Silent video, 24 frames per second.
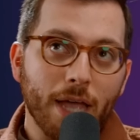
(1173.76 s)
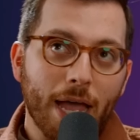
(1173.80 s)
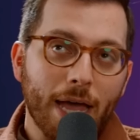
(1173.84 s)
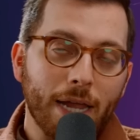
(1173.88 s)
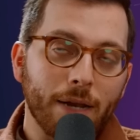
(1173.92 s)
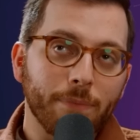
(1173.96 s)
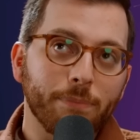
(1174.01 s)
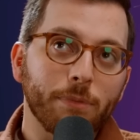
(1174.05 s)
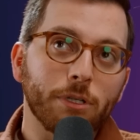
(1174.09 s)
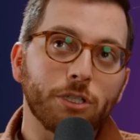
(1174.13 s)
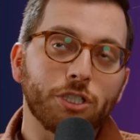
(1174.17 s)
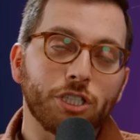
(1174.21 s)
you
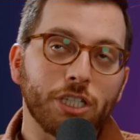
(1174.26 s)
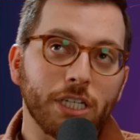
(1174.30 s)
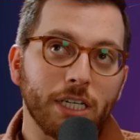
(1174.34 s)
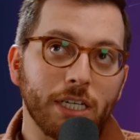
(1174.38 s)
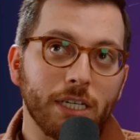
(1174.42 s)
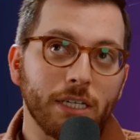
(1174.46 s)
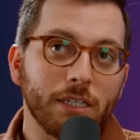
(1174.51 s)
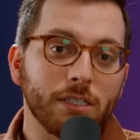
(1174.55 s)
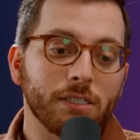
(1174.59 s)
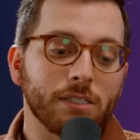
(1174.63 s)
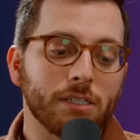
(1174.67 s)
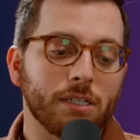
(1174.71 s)
add up the
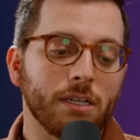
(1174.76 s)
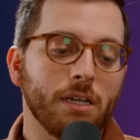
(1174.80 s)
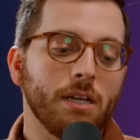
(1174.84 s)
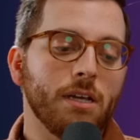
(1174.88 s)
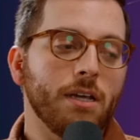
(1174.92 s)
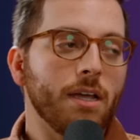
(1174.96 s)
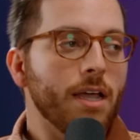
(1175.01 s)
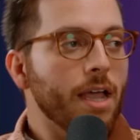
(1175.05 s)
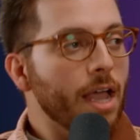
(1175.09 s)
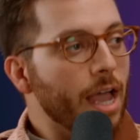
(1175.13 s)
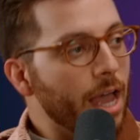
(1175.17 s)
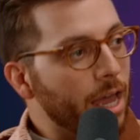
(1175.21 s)
cheese,
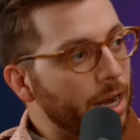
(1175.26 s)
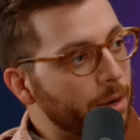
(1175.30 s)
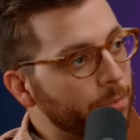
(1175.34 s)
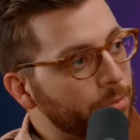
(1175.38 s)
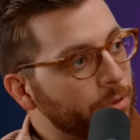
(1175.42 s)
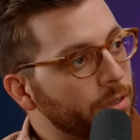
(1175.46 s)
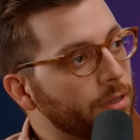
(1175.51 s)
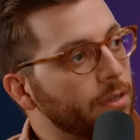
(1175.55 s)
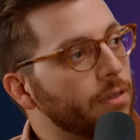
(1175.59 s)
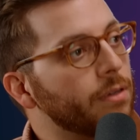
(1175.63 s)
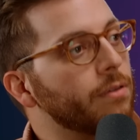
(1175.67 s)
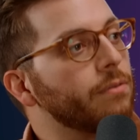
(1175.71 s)
add
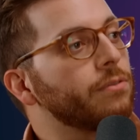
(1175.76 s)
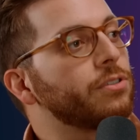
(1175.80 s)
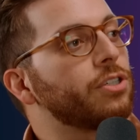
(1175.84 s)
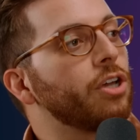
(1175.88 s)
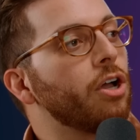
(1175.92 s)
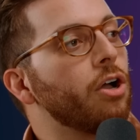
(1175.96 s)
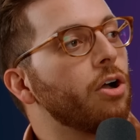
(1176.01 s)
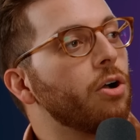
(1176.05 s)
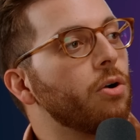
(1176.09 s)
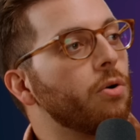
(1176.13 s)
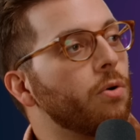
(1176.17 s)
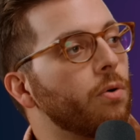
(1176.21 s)
up the
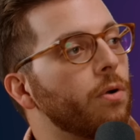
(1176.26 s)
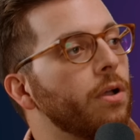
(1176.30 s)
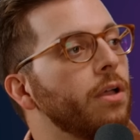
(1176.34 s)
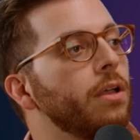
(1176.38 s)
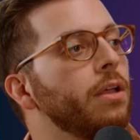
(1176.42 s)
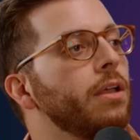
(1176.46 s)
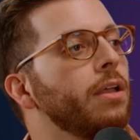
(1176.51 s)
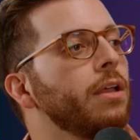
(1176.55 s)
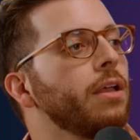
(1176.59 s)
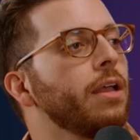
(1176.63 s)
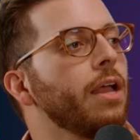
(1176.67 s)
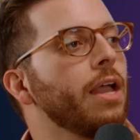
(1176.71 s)
dough,
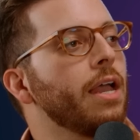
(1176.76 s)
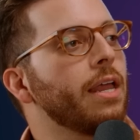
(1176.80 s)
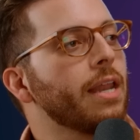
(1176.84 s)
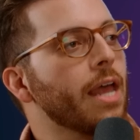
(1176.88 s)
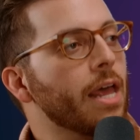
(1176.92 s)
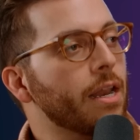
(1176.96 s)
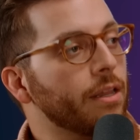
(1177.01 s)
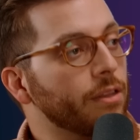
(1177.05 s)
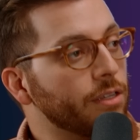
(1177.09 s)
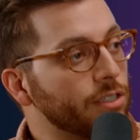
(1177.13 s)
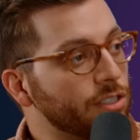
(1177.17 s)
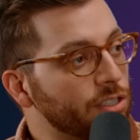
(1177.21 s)
and
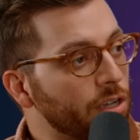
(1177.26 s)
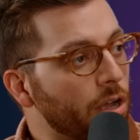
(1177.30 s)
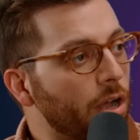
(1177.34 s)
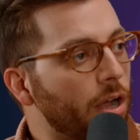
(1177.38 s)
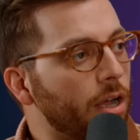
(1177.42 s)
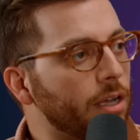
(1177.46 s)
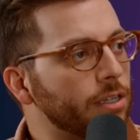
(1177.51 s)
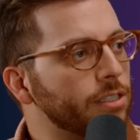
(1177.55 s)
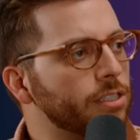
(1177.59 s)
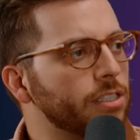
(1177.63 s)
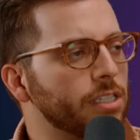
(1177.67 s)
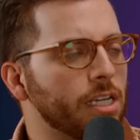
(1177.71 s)
add in the
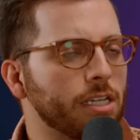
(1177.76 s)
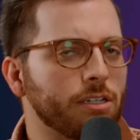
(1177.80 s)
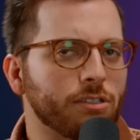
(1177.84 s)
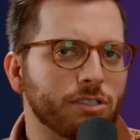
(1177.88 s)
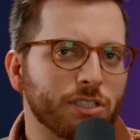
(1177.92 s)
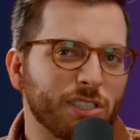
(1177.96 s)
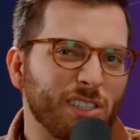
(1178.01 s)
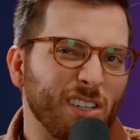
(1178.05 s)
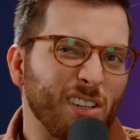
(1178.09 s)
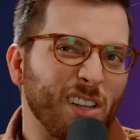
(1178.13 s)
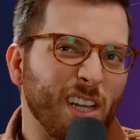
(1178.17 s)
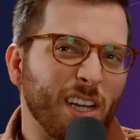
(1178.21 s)
sauce. And you're
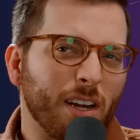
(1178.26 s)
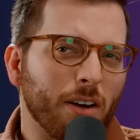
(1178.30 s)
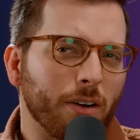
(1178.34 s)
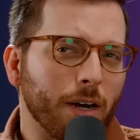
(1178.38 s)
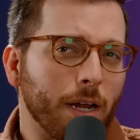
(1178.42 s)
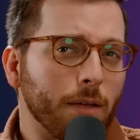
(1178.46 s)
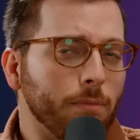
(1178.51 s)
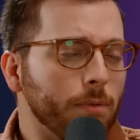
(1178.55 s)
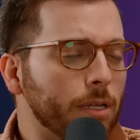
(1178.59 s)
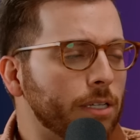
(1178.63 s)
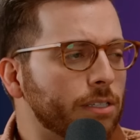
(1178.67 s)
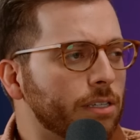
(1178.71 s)
still like,
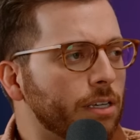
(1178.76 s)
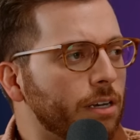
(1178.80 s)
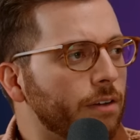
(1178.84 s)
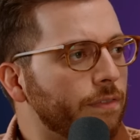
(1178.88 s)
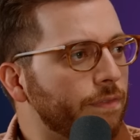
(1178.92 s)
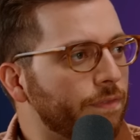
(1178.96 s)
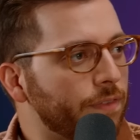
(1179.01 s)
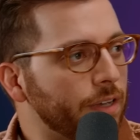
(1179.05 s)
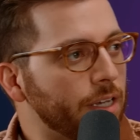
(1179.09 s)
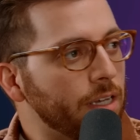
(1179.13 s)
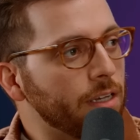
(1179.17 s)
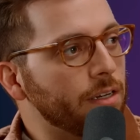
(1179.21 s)
okay, that's going to
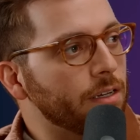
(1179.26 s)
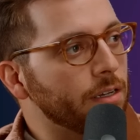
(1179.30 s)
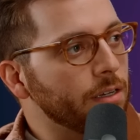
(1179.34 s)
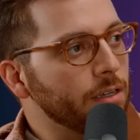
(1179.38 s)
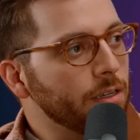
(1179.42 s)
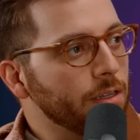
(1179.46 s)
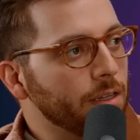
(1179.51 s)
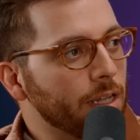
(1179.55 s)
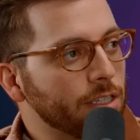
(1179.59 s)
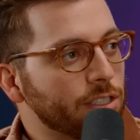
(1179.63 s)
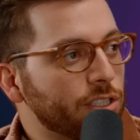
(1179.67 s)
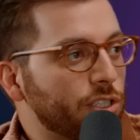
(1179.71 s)
feed,
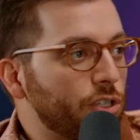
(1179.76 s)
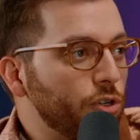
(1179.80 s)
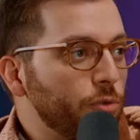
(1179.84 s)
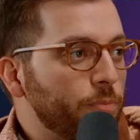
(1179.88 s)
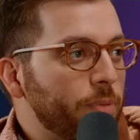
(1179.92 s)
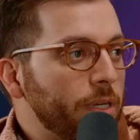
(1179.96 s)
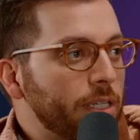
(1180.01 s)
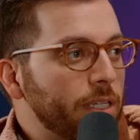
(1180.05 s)
that's two